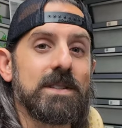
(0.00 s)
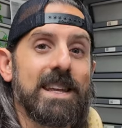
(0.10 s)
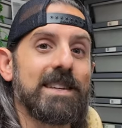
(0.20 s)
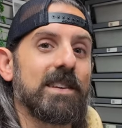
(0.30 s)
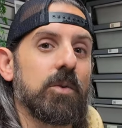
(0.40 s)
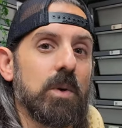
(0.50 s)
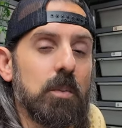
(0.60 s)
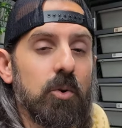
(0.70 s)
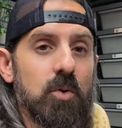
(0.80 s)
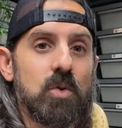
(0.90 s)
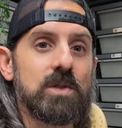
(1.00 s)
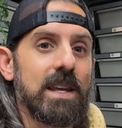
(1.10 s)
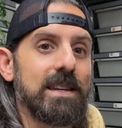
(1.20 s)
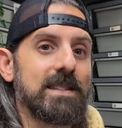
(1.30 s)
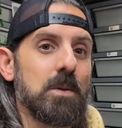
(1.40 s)
It's easy to reproduce,
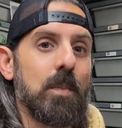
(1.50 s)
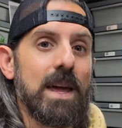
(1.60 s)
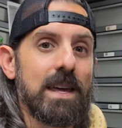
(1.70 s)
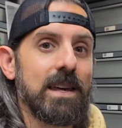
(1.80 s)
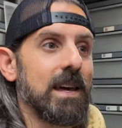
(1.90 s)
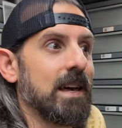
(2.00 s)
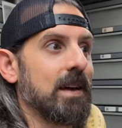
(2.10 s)
easy to make.